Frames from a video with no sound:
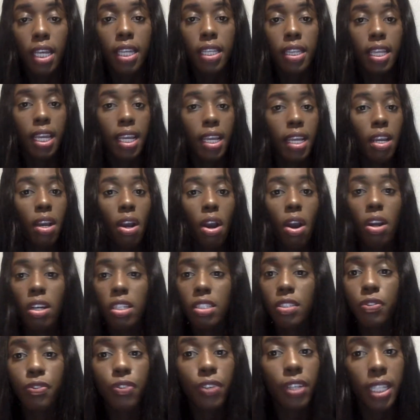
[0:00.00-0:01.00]
They
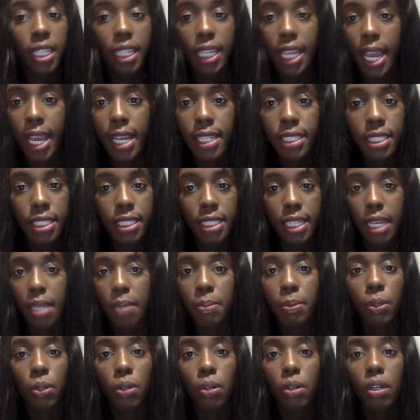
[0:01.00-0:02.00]
aren't feeling as
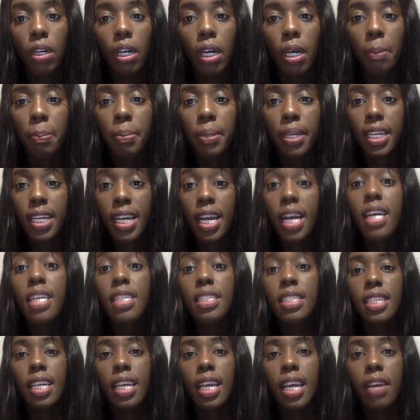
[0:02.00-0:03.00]
stable because
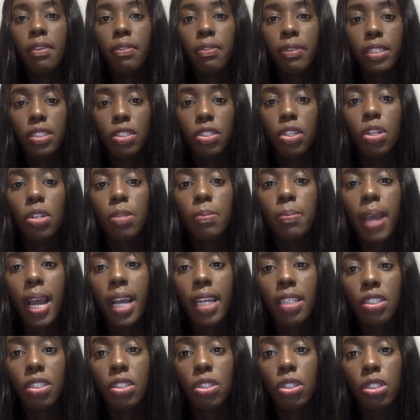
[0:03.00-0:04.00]
they have returned
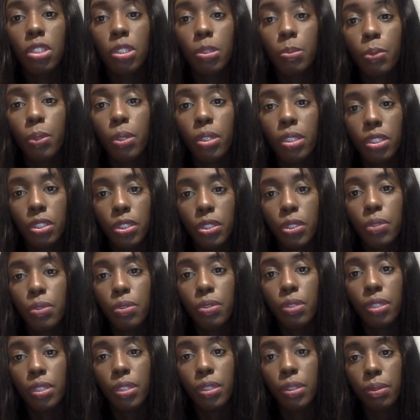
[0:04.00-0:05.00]
back to their sport too
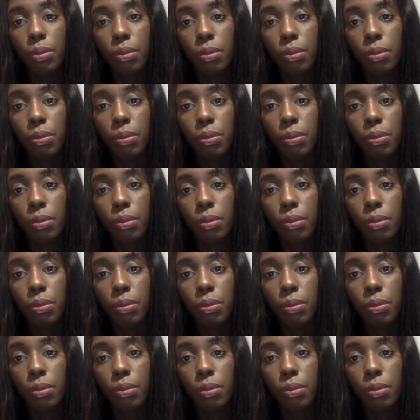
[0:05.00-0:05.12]
soon.